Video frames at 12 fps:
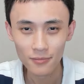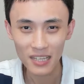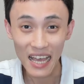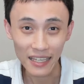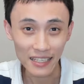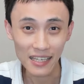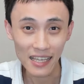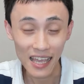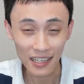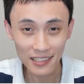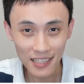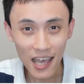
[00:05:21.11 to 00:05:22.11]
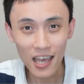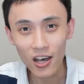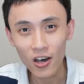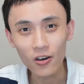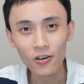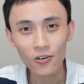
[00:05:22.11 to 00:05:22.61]
Then in
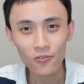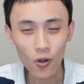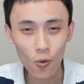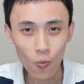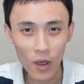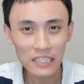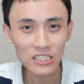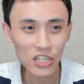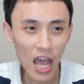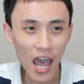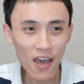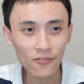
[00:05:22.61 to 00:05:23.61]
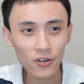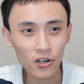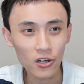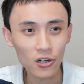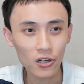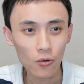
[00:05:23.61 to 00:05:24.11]
Excel, for
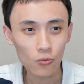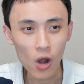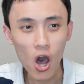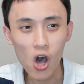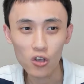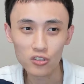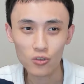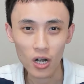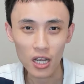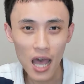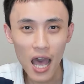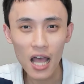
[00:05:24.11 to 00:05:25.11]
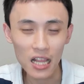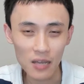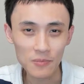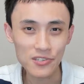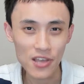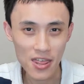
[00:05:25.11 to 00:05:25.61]
whichever rows or
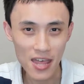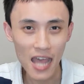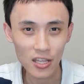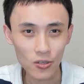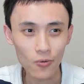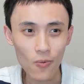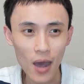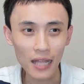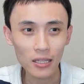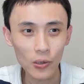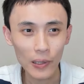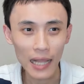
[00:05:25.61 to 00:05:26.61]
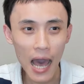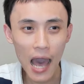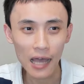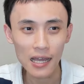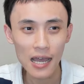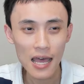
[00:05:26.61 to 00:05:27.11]
columns that you want to
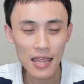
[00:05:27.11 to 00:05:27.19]
lock,